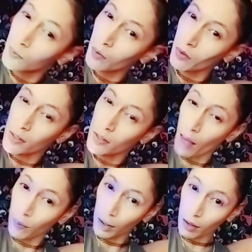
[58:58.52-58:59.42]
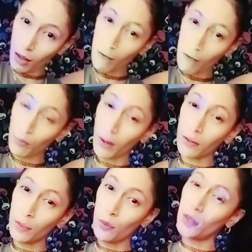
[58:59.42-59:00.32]
Does that mean I'll have
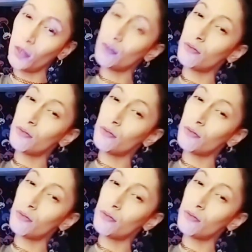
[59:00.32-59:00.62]
brownie points?